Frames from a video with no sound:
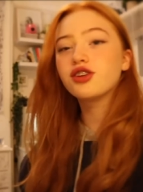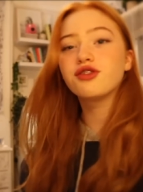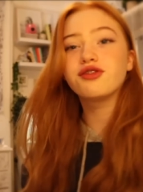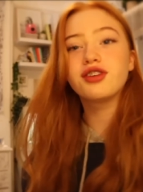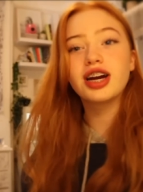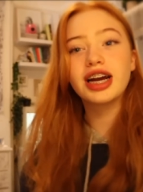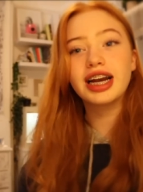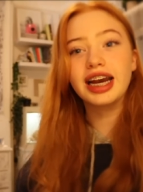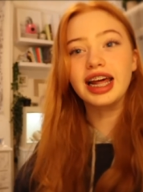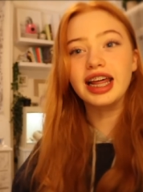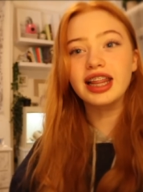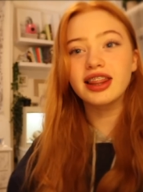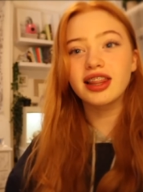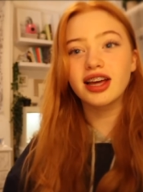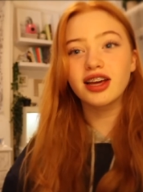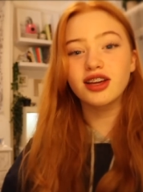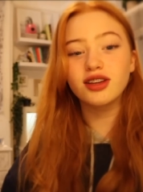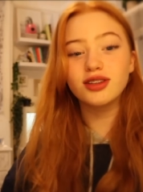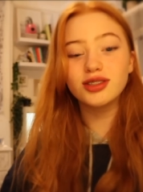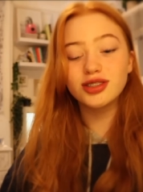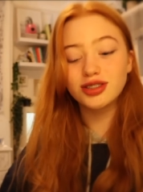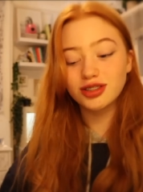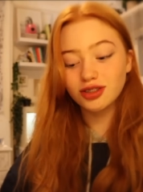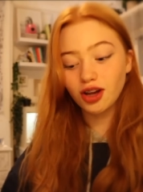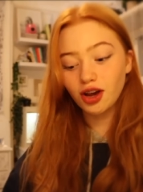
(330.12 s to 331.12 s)
Rayleigh, thank
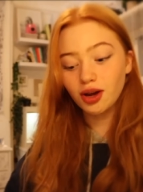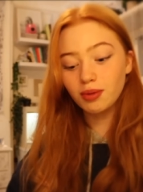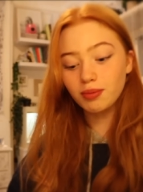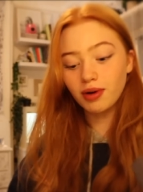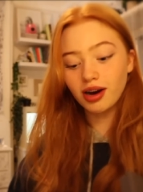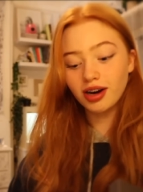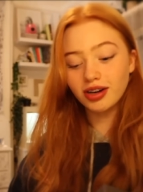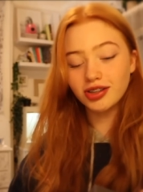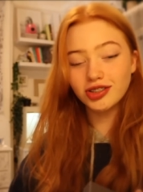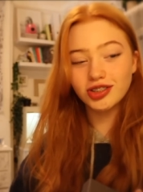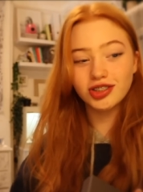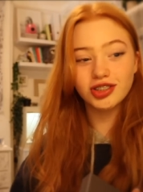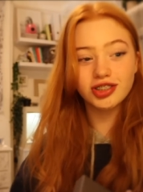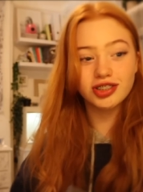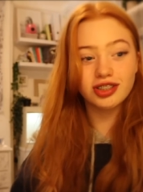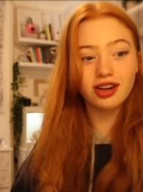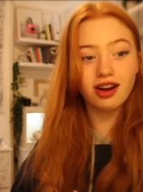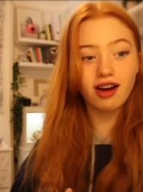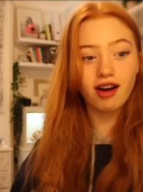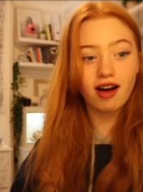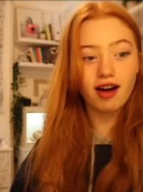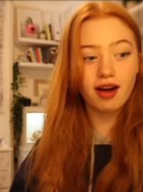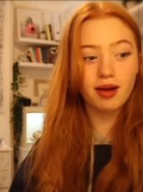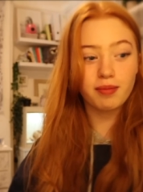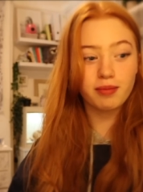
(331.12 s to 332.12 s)
you so much.
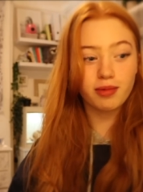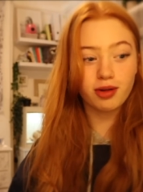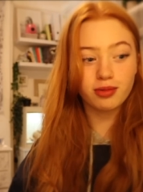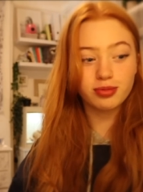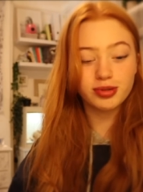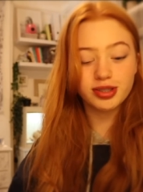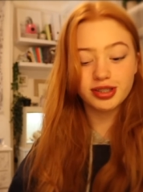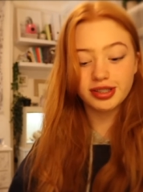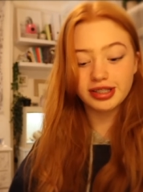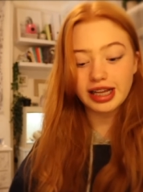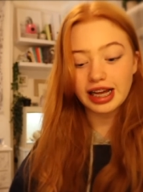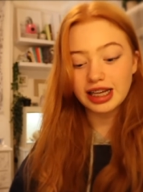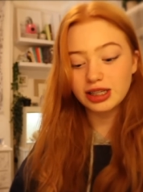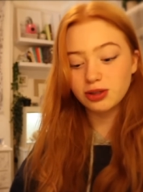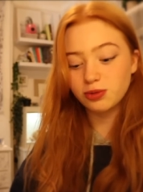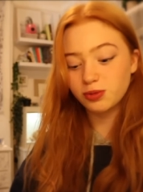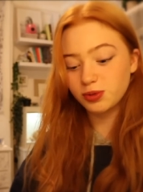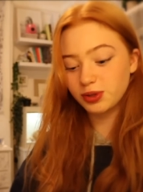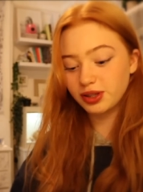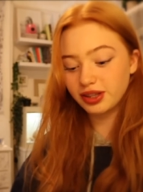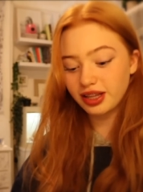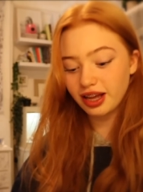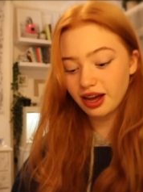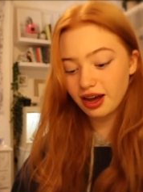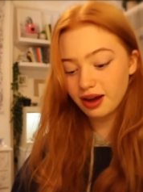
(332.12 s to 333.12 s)
I'm obsessed
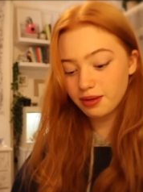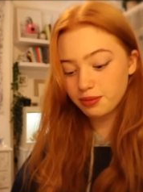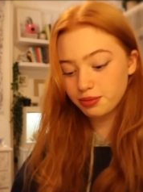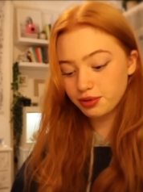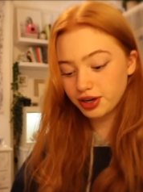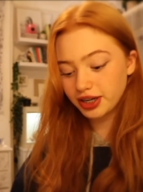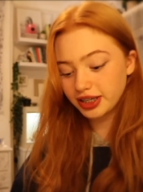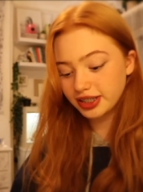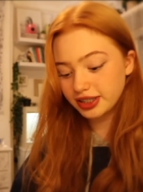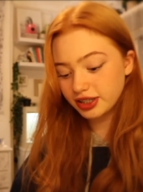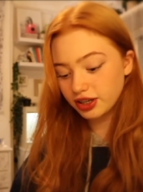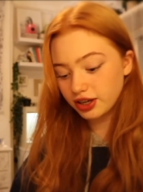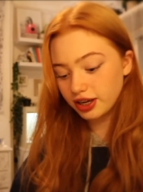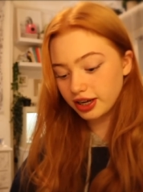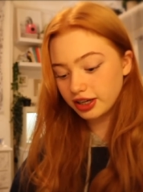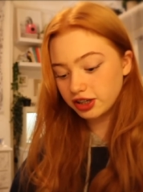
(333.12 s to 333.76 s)
with that bracelet,